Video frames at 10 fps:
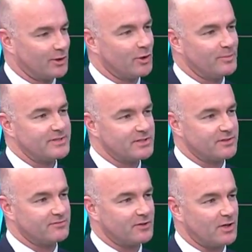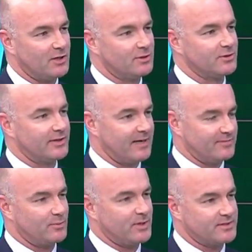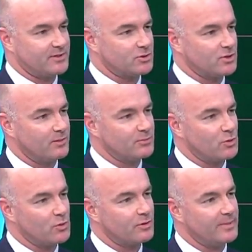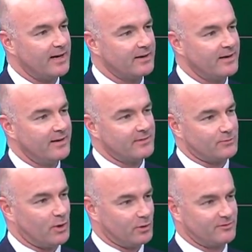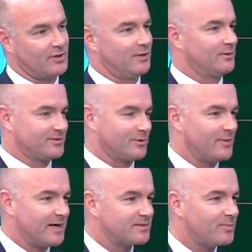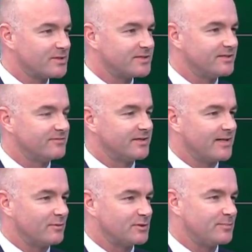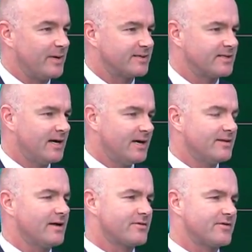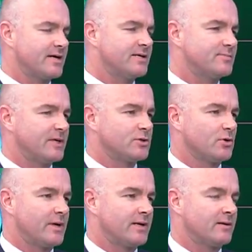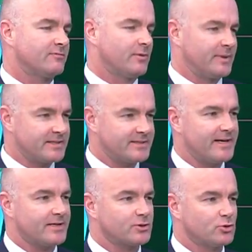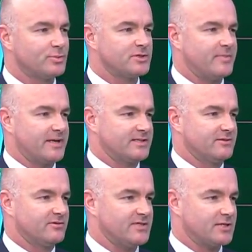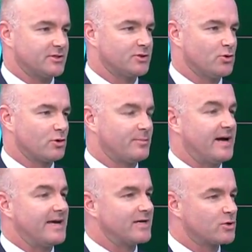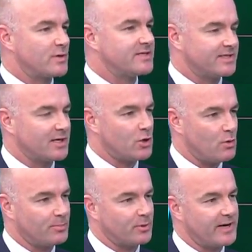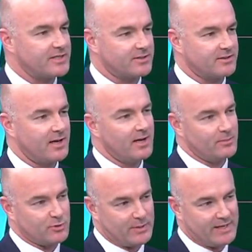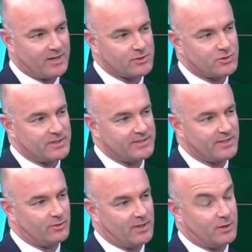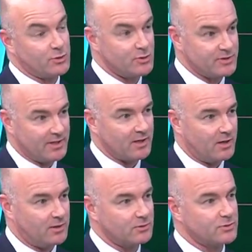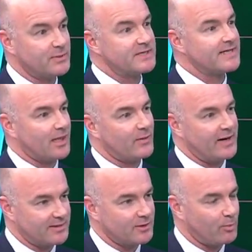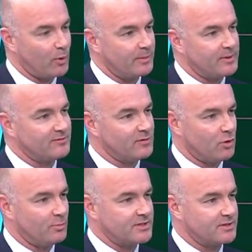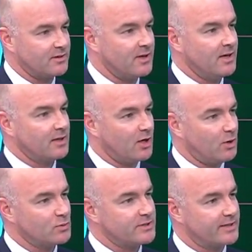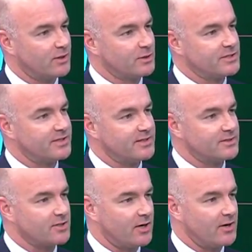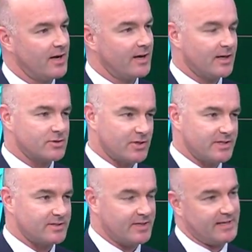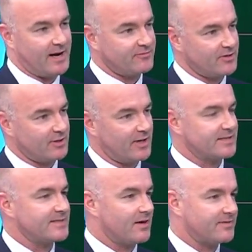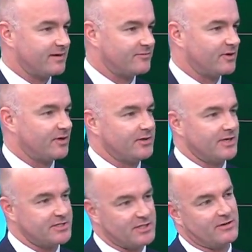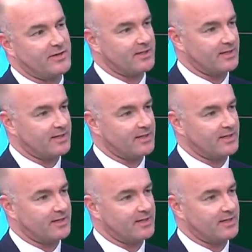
of competition for coal, and having President Trump talk about the role of coal is always positive in that respect. Sure. The other thing he's been doing from an international perspective is actually talk about increasing cooperation between countries that are using coal to accelerate the deployment of low emission coal technology. So countries in Africa like South Africa, Nigeria,